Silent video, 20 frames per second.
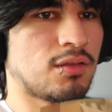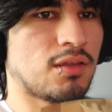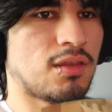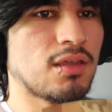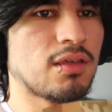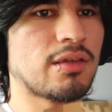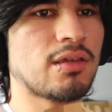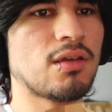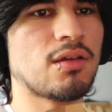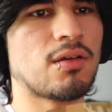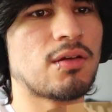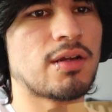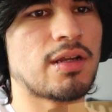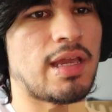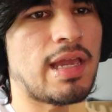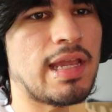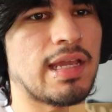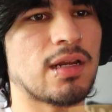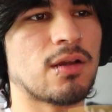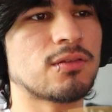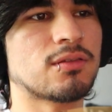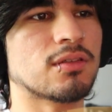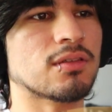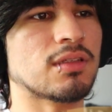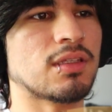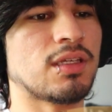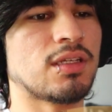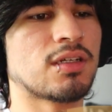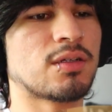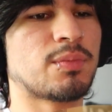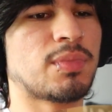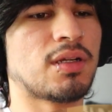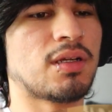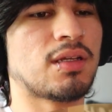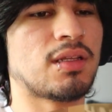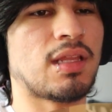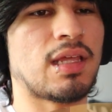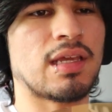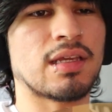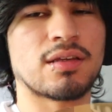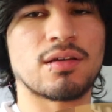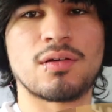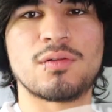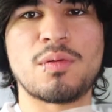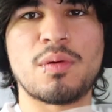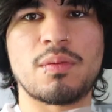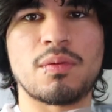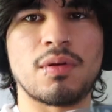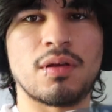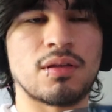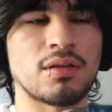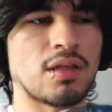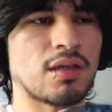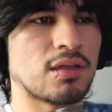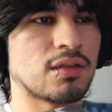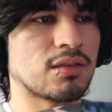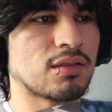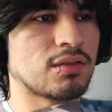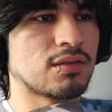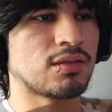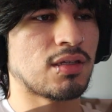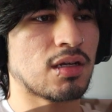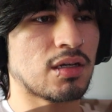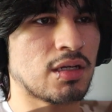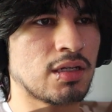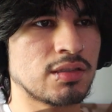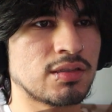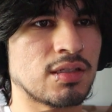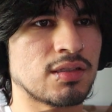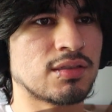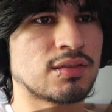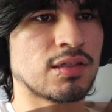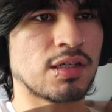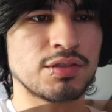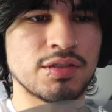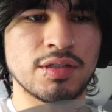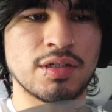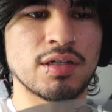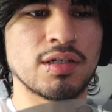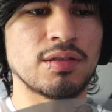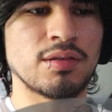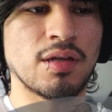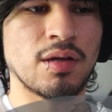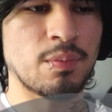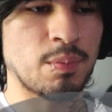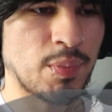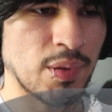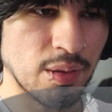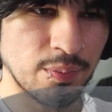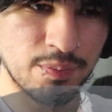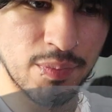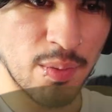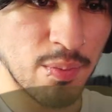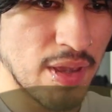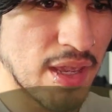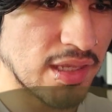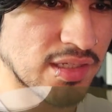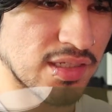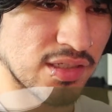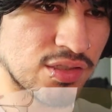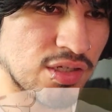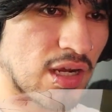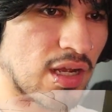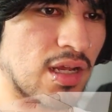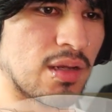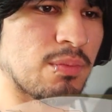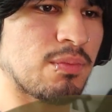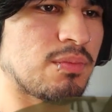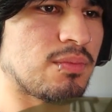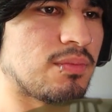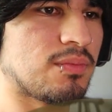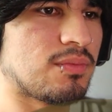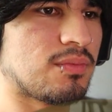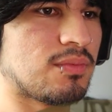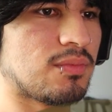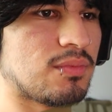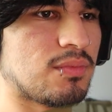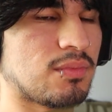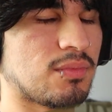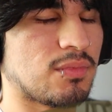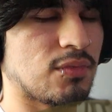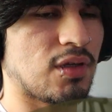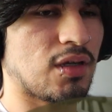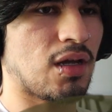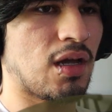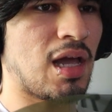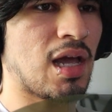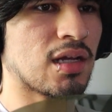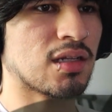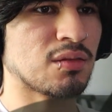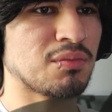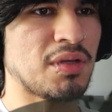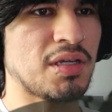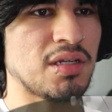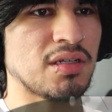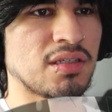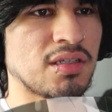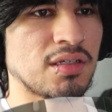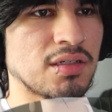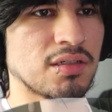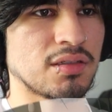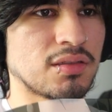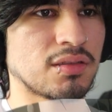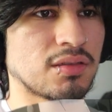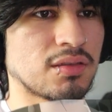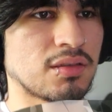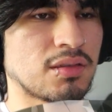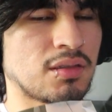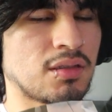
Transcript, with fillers: you think you're already hanging out with the leader, bro? Like, mm, uh, like has done such a good, a, amazing job acclimating here.